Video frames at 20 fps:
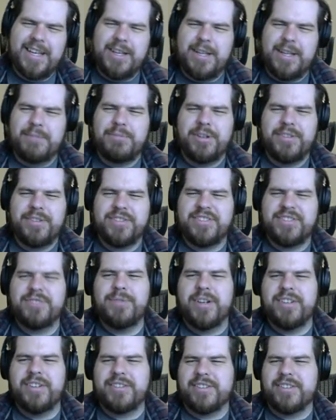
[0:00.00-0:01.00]
And pulls you
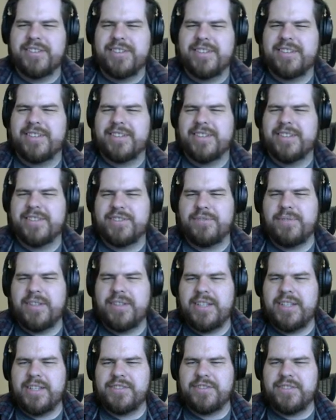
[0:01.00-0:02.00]
under. As you
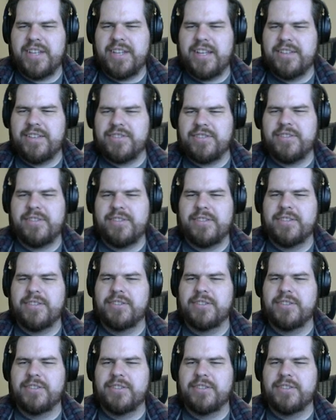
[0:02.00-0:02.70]
realize your danger,